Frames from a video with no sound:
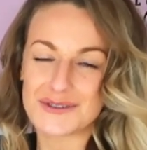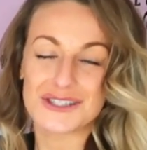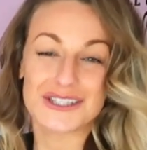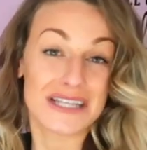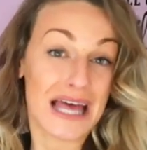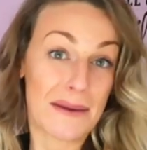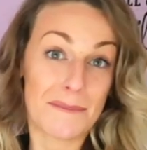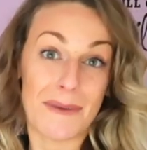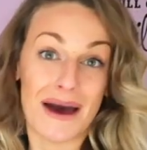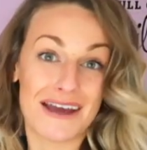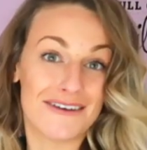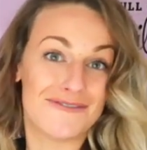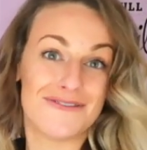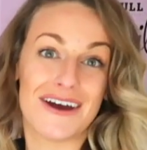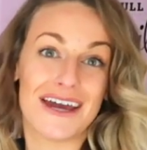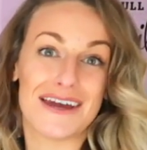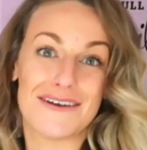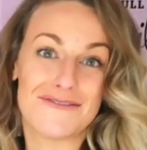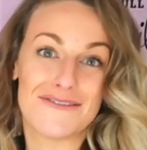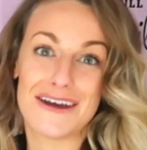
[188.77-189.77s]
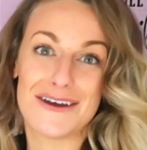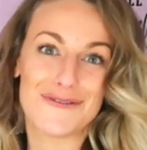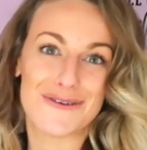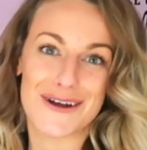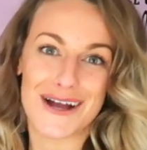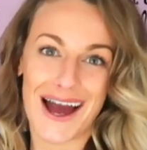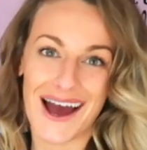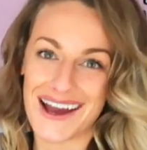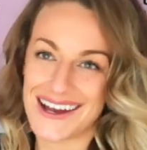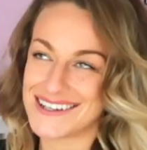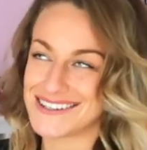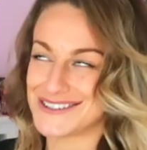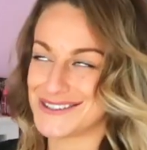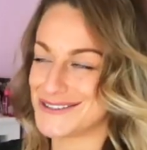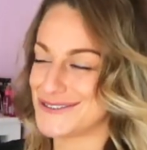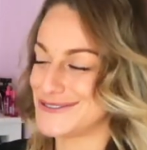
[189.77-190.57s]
which is like my fa favourite kind